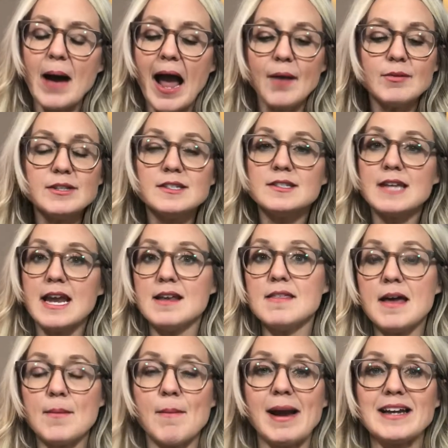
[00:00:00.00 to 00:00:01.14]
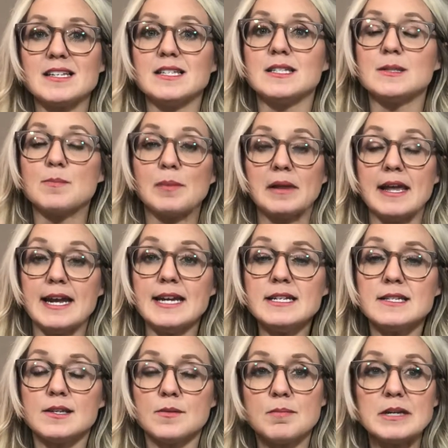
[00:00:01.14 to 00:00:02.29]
I would say that my split